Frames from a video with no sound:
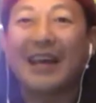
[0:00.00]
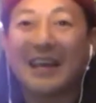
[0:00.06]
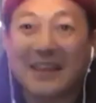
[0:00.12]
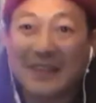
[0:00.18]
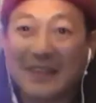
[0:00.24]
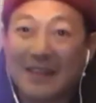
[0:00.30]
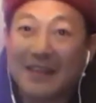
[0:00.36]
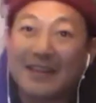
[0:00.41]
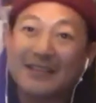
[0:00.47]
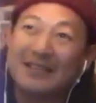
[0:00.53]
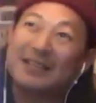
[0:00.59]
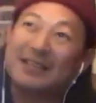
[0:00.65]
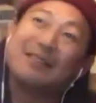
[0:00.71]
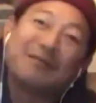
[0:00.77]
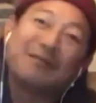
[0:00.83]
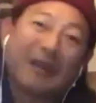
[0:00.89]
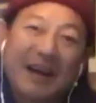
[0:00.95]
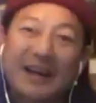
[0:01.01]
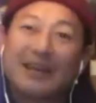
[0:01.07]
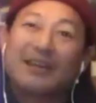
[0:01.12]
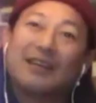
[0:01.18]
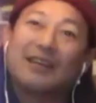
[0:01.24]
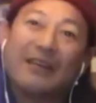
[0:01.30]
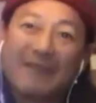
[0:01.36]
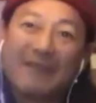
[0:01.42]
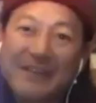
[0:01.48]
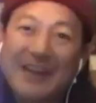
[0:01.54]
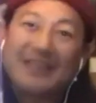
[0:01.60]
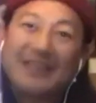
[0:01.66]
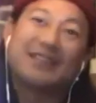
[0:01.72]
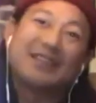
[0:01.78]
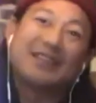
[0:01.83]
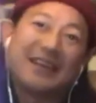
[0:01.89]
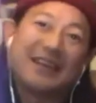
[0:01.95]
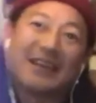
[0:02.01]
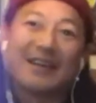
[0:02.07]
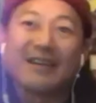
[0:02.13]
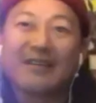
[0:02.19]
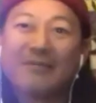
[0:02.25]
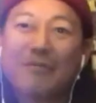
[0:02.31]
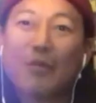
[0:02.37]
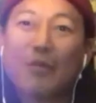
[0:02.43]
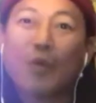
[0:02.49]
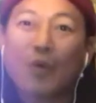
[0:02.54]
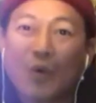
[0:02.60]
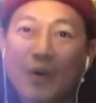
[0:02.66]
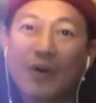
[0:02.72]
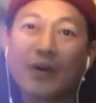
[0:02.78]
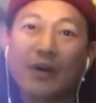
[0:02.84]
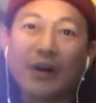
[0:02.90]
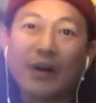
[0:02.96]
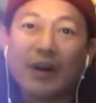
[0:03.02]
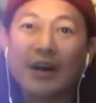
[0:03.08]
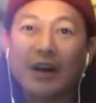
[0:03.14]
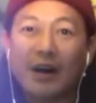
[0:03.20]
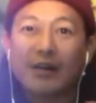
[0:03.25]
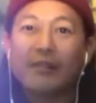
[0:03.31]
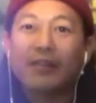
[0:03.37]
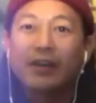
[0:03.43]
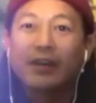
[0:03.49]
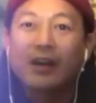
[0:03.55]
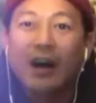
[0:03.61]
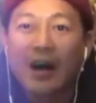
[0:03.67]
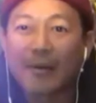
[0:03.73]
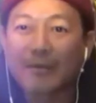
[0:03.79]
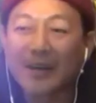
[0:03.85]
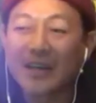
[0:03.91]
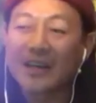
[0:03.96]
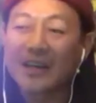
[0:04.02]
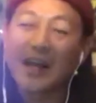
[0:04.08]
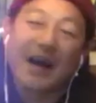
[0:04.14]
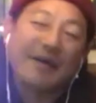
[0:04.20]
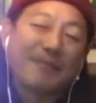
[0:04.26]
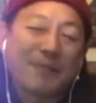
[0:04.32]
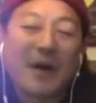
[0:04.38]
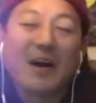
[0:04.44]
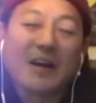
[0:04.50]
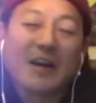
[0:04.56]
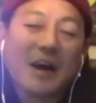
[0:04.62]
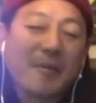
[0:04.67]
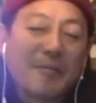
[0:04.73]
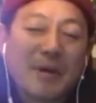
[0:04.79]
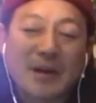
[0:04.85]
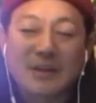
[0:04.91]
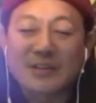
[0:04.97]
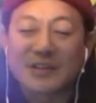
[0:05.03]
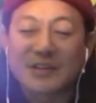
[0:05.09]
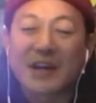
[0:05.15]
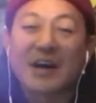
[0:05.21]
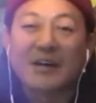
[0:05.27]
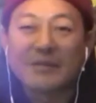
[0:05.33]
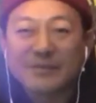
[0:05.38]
this and, like, invest in a more of the comedy. Yeah, on a bigger scale.